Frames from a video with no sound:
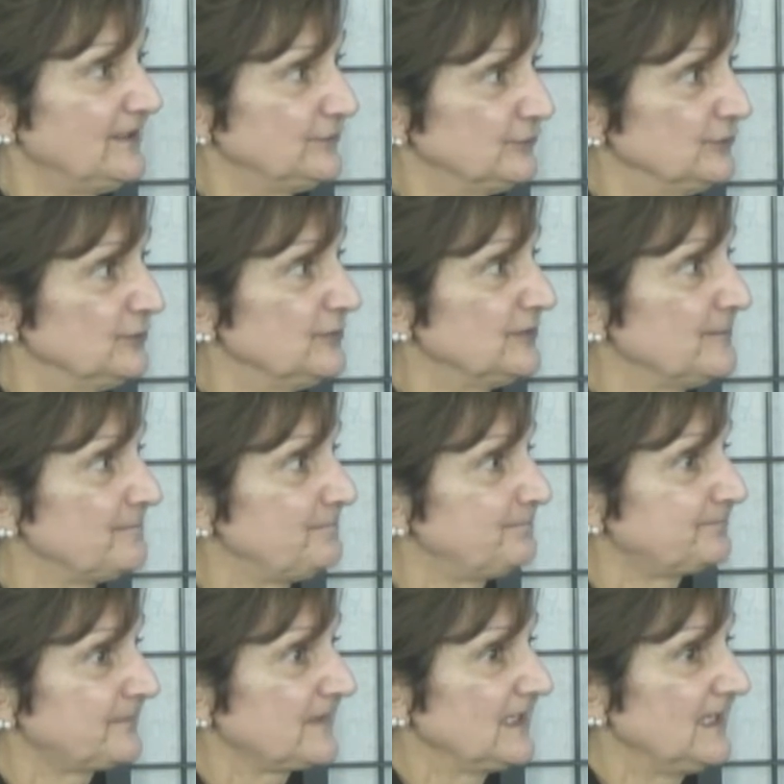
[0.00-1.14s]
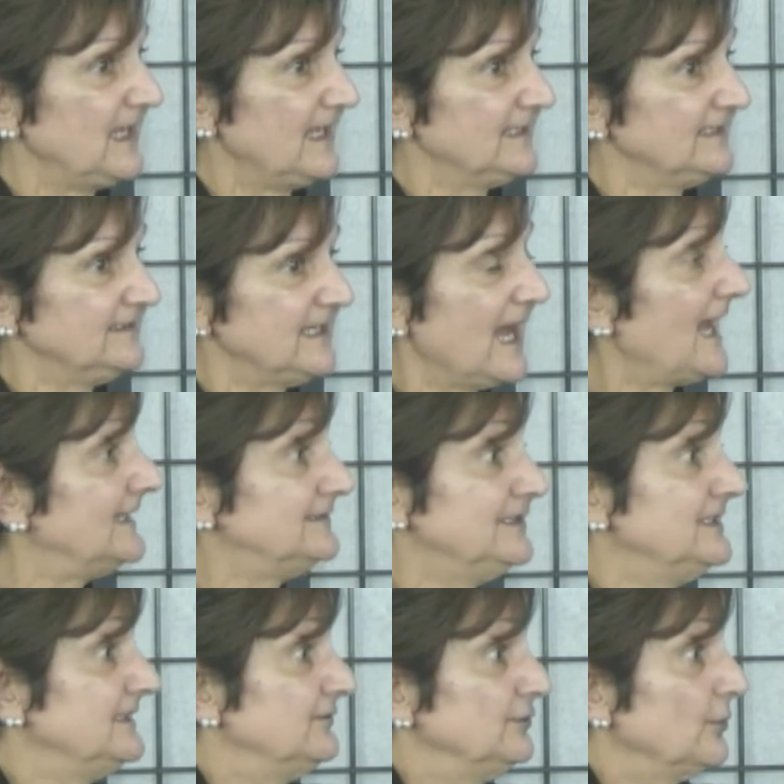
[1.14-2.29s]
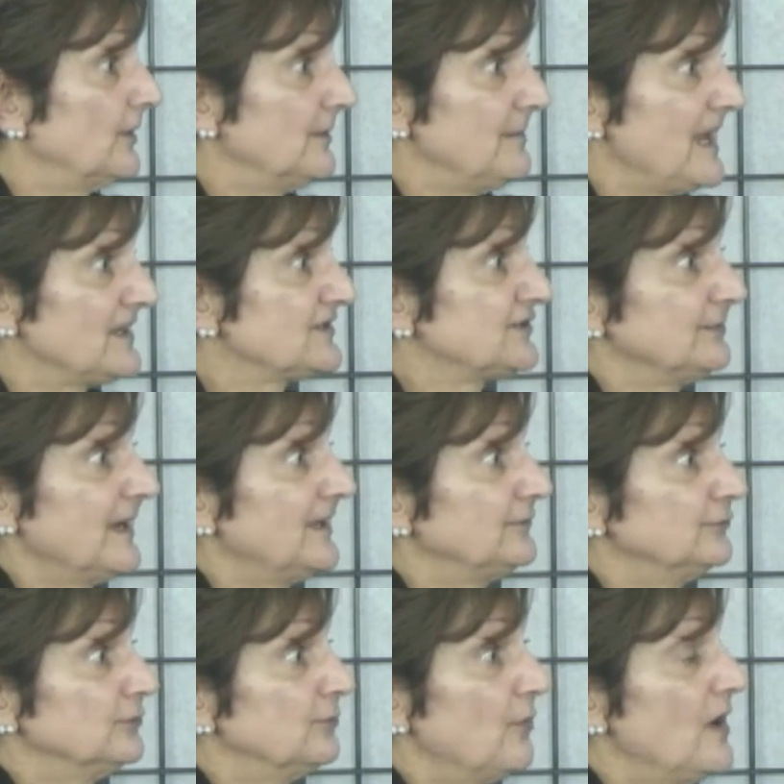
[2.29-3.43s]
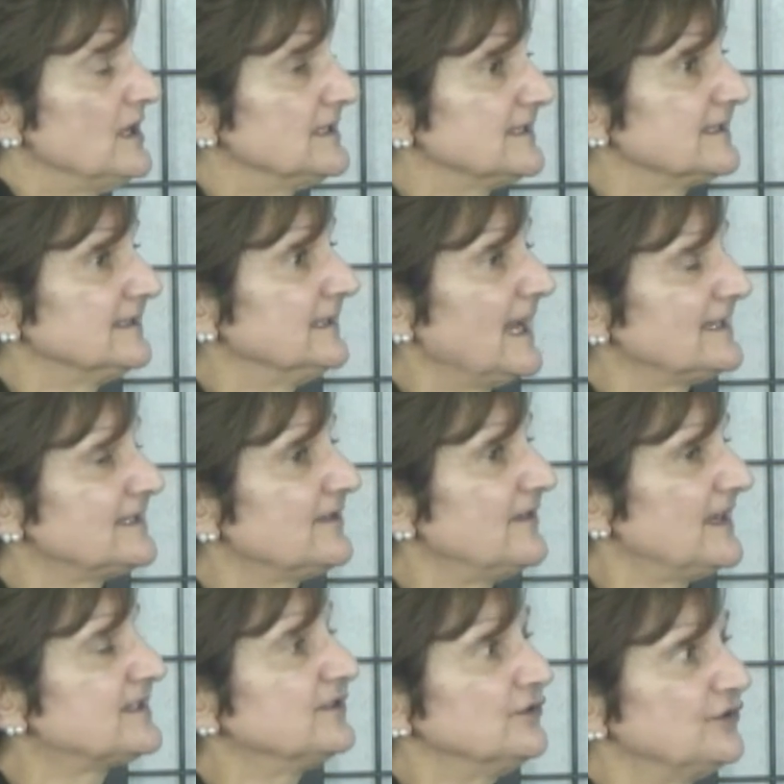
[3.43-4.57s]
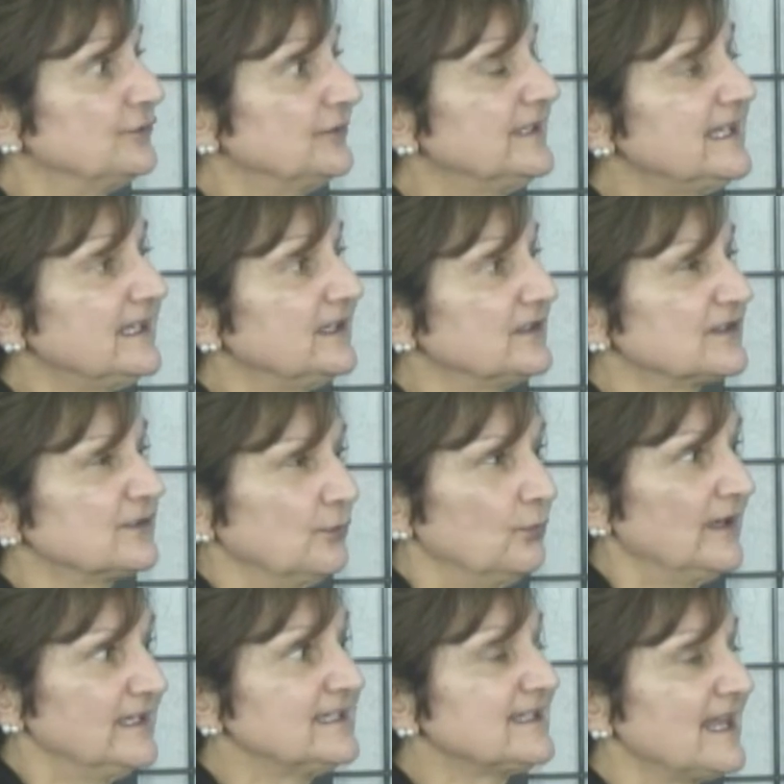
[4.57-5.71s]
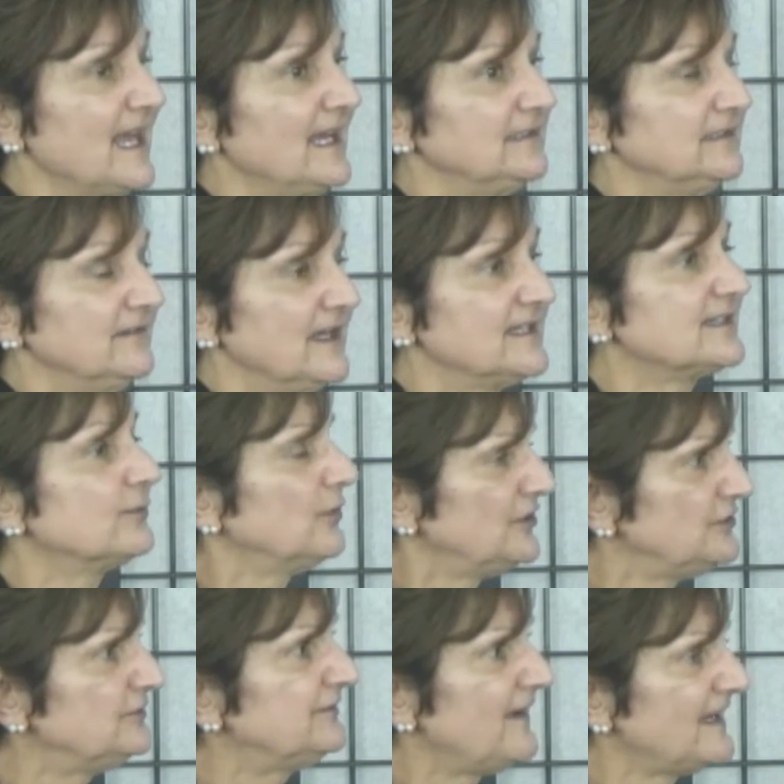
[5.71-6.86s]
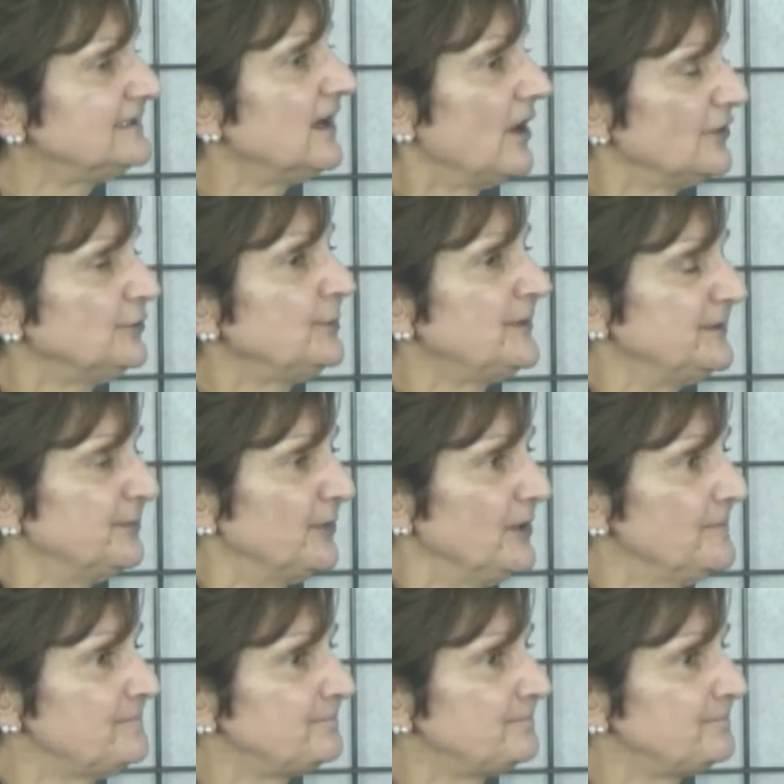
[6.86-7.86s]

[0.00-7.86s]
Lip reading: group. And I didn't even know what a mastermind group was. And I said, that's intriguing. So what is that? And they said, well, you find other people